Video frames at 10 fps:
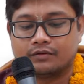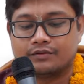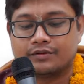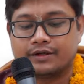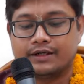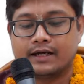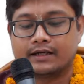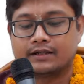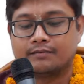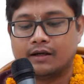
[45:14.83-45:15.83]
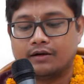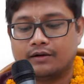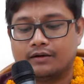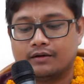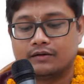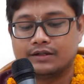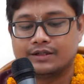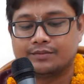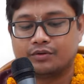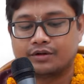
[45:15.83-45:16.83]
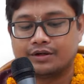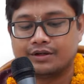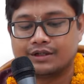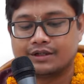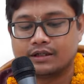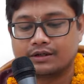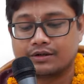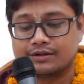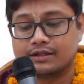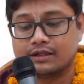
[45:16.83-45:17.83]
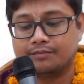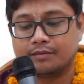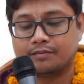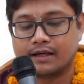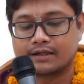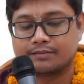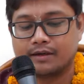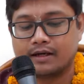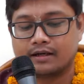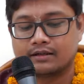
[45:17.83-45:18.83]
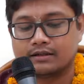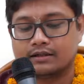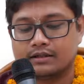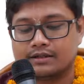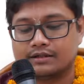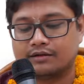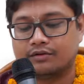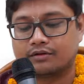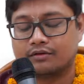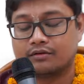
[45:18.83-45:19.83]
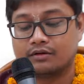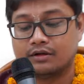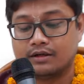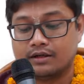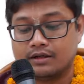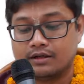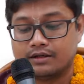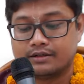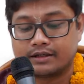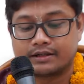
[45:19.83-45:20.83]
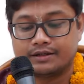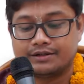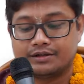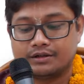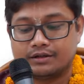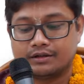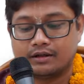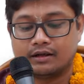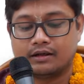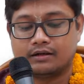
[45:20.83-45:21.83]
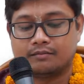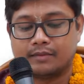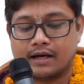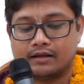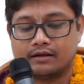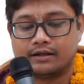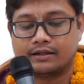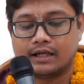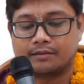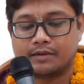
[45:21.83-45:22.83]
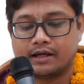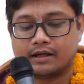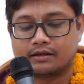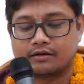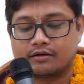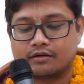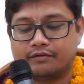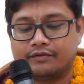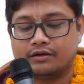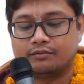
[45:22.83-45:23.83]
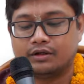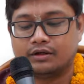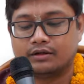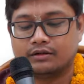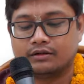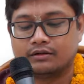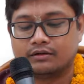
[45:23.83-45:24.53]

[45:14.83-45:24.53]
O great actor, my lord, all these poor creatures are constantly perplexed by hunger, thirst, cold, secretion, and bile, attacked by coughing winter,